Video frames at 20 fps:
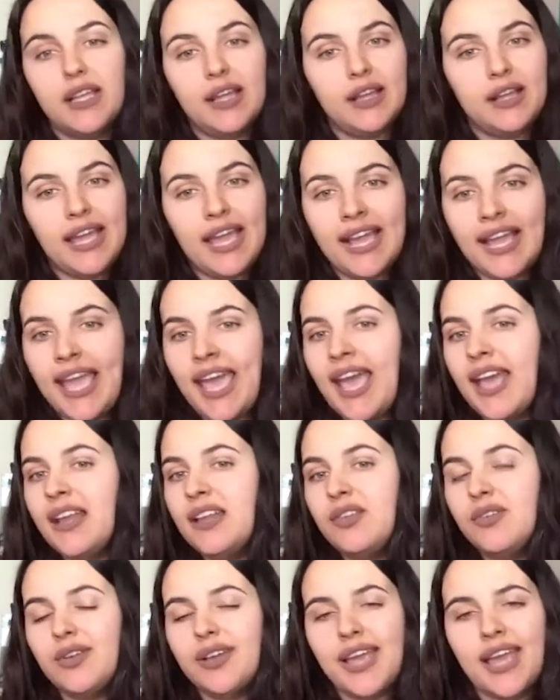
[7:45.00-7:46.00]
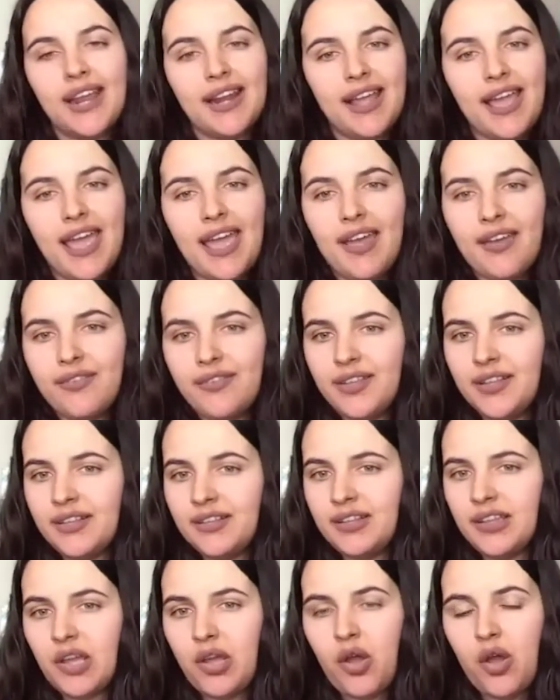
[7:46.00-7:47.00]
again, you can have it
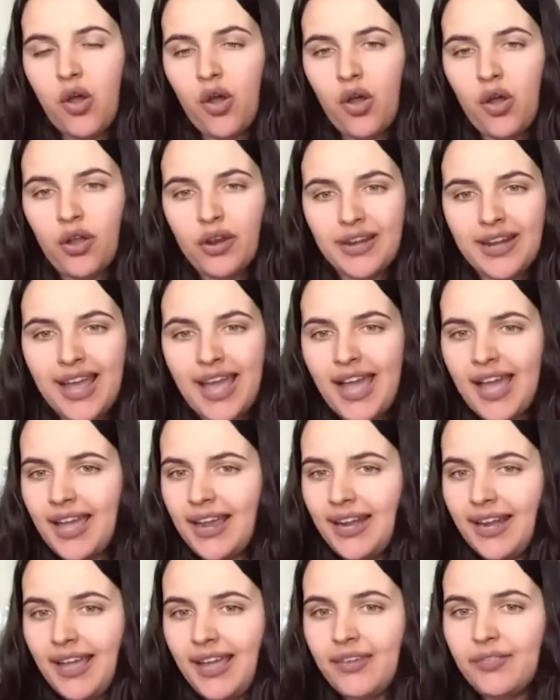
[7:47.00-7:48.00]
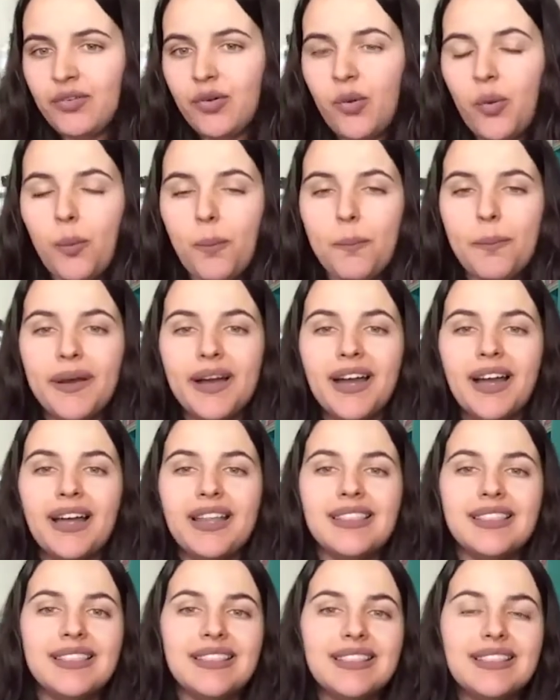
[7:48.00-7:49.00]
on eye level, but
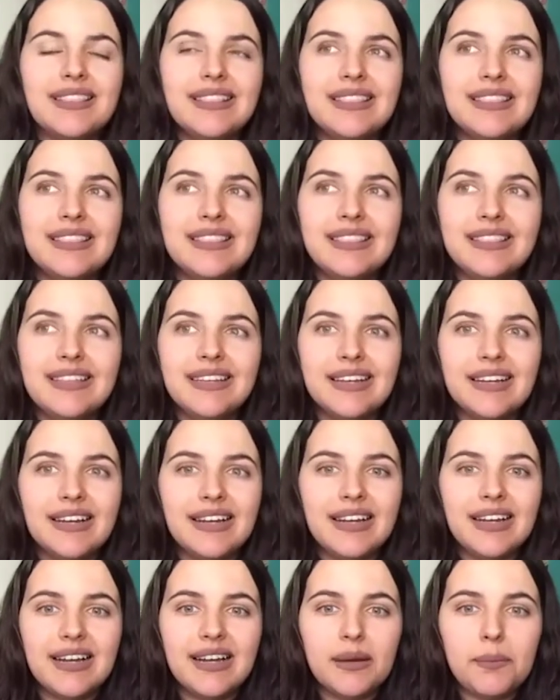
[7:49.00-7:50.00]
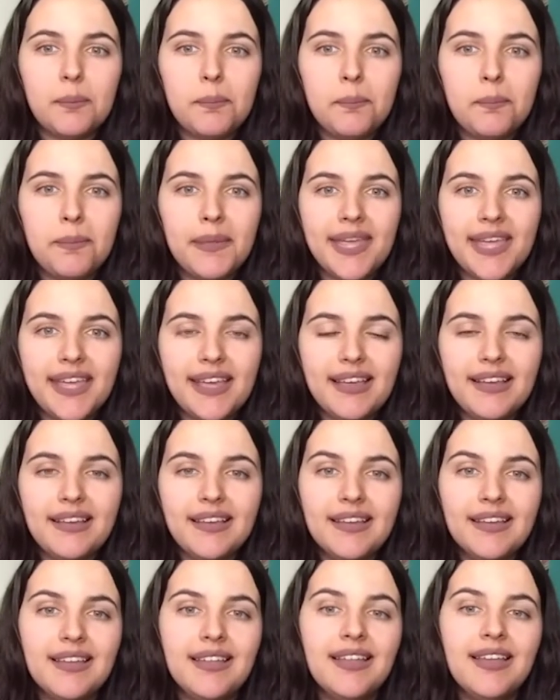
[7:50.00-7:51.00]
the big
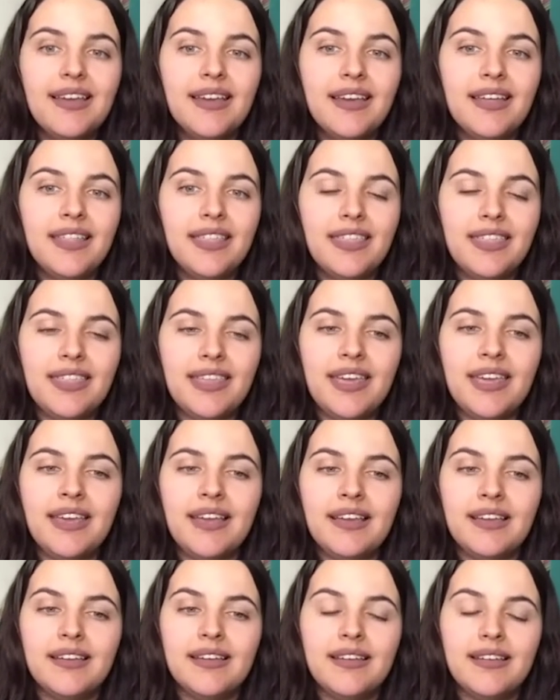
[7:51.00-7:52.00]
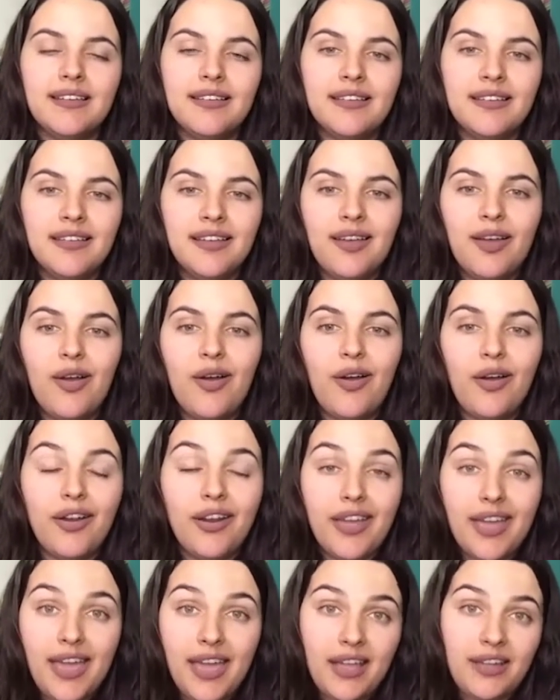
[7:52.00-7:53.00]
thing on
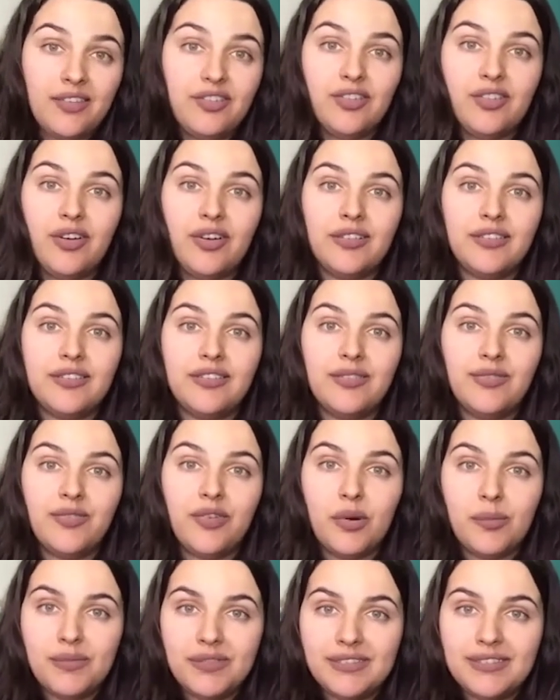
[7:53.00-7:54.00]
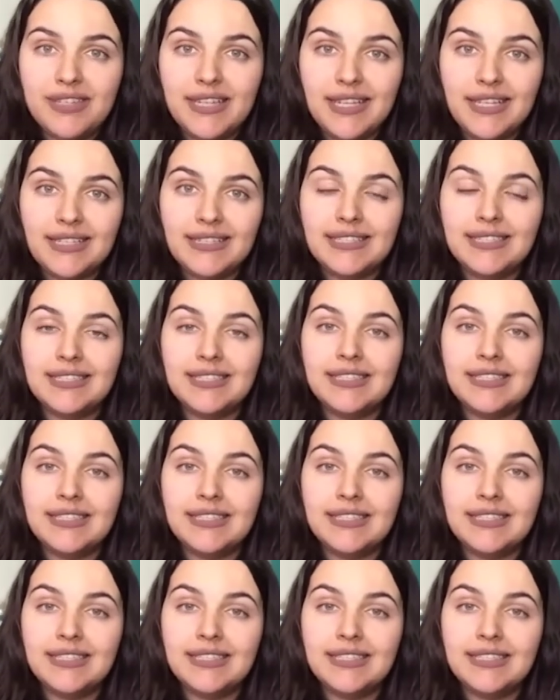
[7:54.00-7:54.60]
headshots for Mystiques